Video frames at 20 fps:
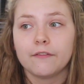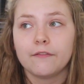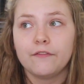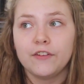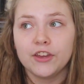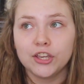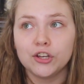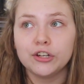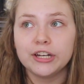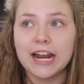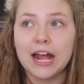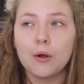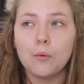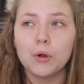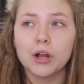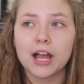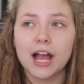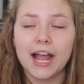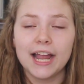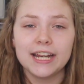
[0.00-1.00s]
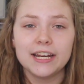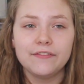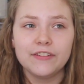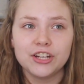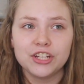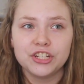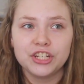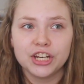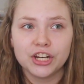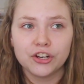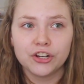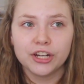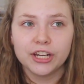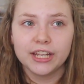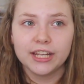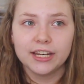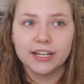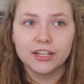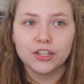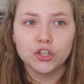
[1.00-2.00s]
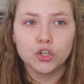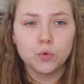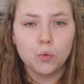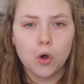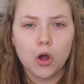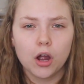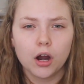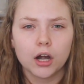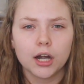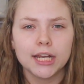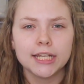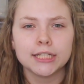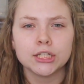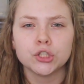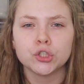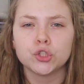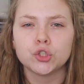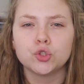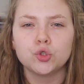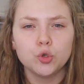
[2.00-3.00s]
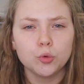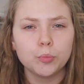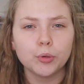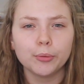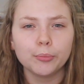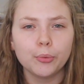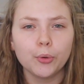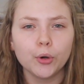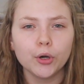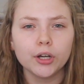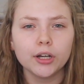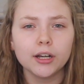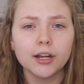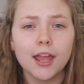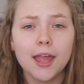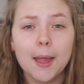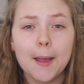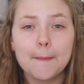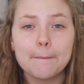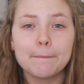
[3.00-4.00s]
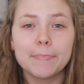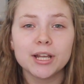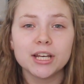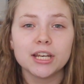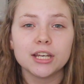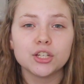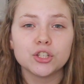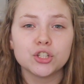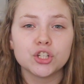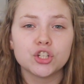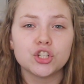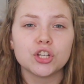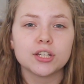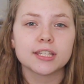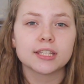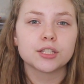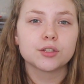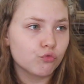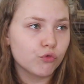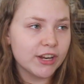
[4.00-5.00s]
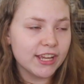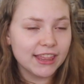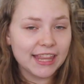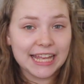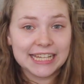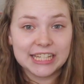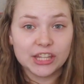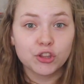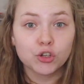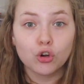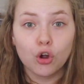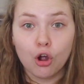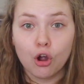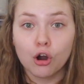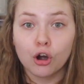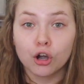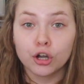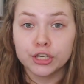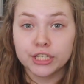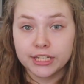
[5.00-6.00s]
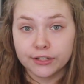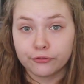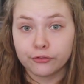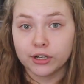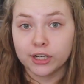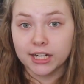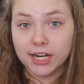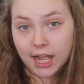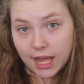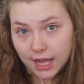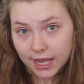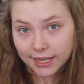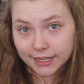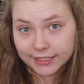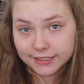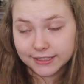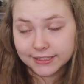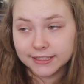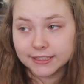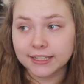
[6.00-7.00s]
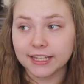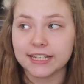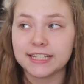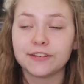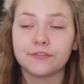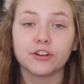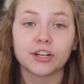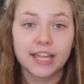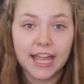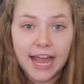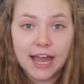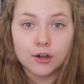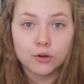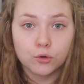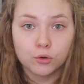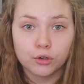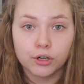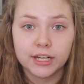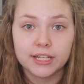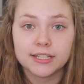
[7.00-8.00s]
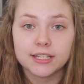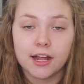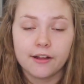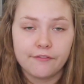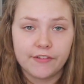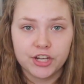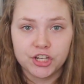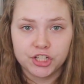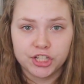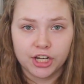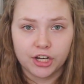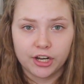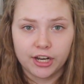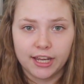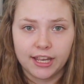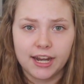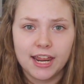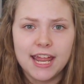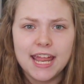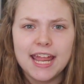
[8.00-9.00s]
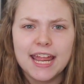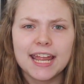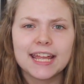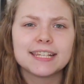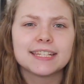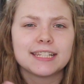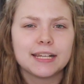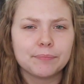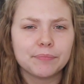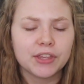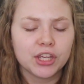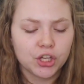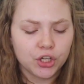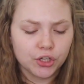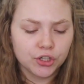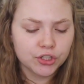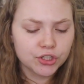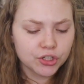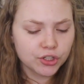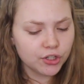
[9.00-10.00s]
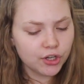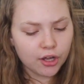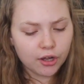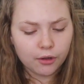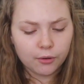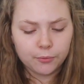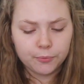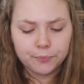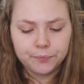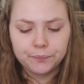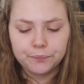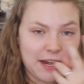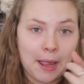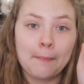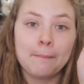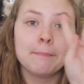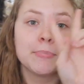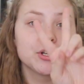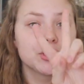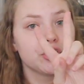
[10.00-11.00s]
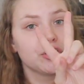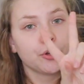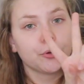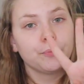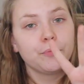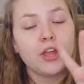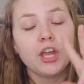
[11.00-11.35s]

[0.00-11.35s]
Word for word: figuring out what kind of vegetarian you are isn't super important, but to just realize that there are different kinds, like different categories of vegetarian is something good to know. Number two,